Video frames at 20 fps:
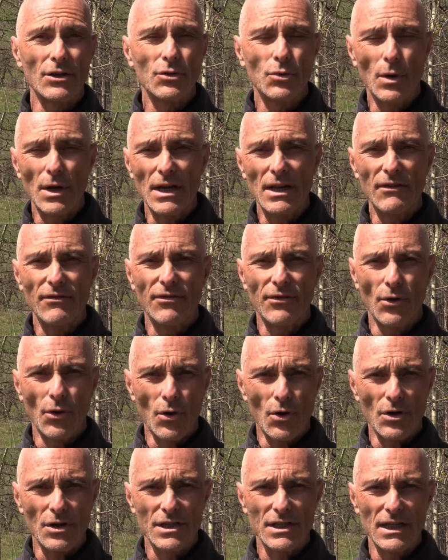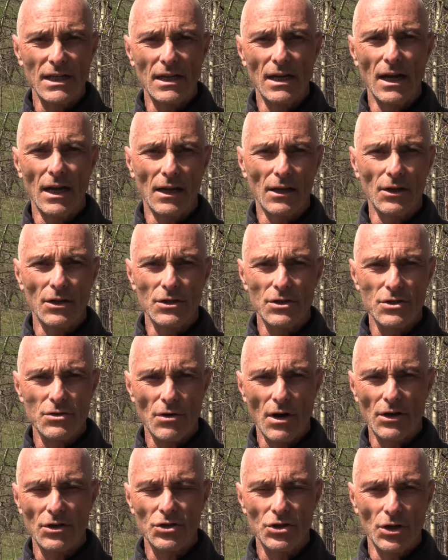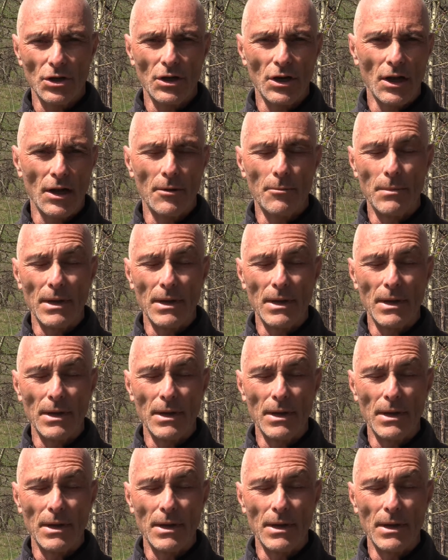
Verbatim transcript: twenty floors in a construction uh,